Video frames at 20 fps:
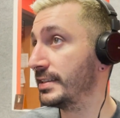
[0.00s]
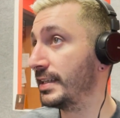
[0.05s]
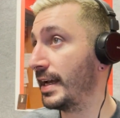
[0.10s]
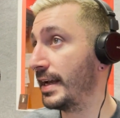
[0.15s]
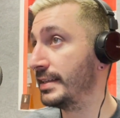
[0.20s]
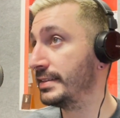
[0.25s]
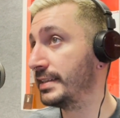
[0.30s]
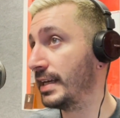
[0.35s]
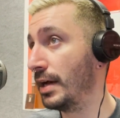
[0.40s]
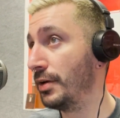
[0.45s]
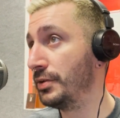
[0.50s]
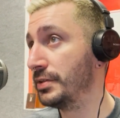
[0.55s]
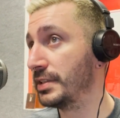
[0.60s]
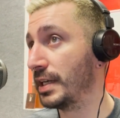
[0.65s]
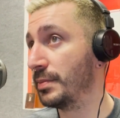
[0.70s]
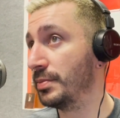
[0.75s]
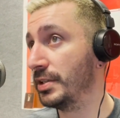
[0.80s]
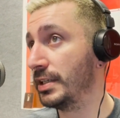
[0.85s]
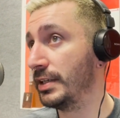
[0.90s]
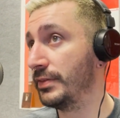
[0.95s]
stay in town because
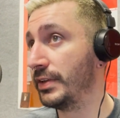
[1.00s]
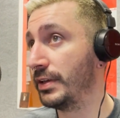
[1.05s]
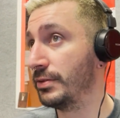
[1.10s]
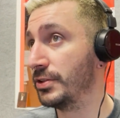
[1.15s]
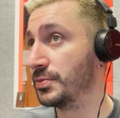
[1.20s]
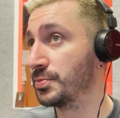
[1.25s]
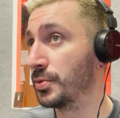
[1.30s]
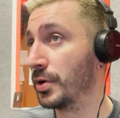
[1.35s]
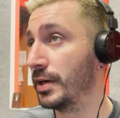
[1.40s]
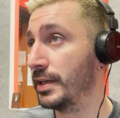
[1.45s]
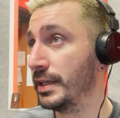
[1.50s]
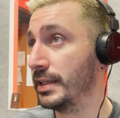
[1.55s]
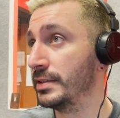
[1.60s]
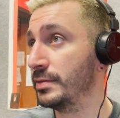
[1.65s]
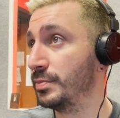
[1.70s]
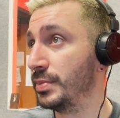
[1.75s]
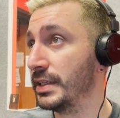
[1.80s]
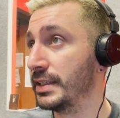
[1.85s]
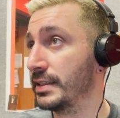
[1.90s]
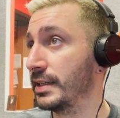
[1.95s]
I believe he was brought
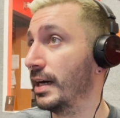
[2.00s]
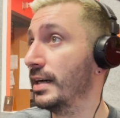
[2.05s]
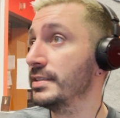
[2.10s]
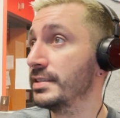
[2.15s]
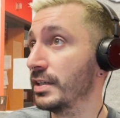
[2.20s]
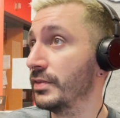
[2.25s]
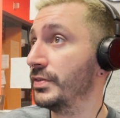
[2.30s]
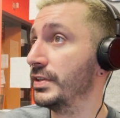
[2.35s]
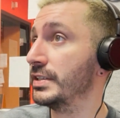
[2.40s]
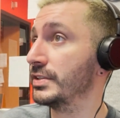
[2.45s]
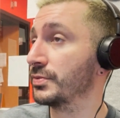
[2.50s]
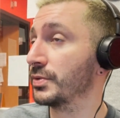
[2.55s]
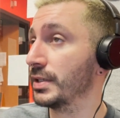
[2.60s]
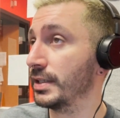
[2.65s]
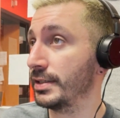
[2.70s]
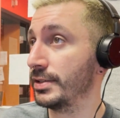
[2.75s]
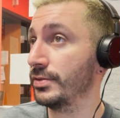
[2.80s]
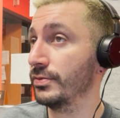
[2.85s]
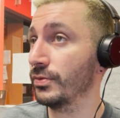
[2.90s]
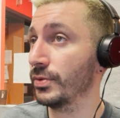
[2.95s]
in because of his
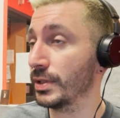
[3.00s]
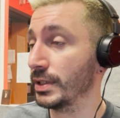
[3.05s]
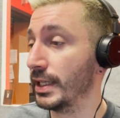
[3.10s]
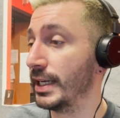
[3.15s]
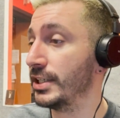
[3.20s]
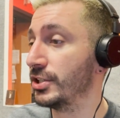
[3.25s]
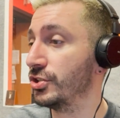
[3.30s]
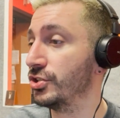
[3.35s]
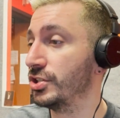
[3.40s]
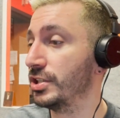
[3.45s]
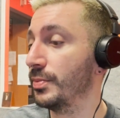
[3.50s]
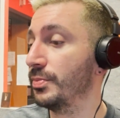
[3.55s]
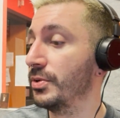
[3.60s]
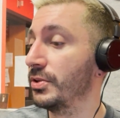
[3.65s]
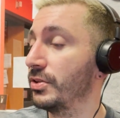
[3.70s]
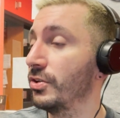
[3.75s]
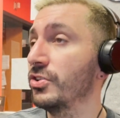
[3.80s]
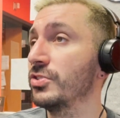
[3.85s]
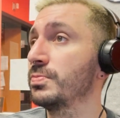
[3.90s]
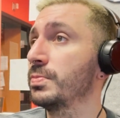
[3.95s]
relationship
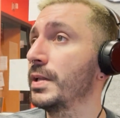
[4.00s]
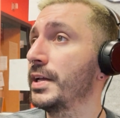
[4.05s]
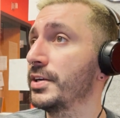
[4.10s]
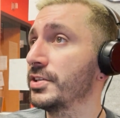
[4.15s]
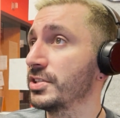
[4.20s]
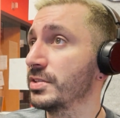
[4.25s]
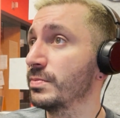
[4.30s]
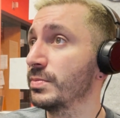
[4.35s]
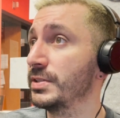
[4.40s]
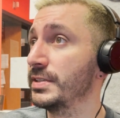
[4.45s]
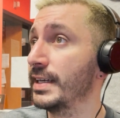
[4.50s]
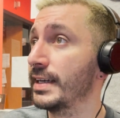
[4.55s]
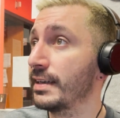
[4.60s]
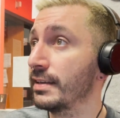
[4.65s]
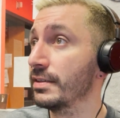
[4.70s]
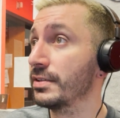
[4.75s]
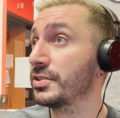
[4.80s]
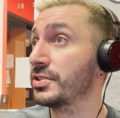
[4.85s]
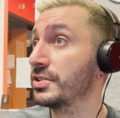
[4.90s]
with those players in particular.